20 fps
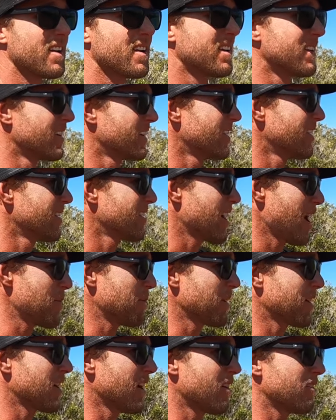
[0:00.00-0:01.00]
A
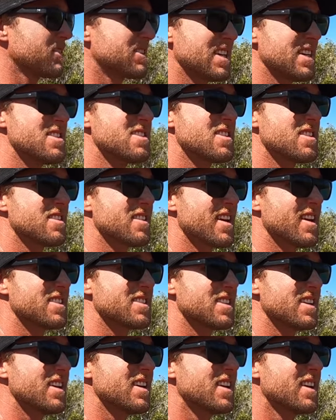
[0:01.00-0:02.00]
couple of cold tins in the
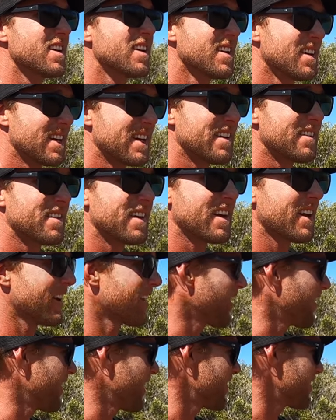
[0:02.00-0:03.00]
esky, they're going
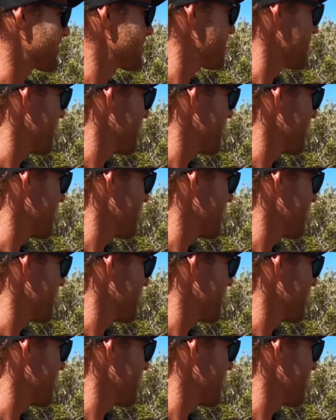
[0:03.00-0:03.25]
to go down a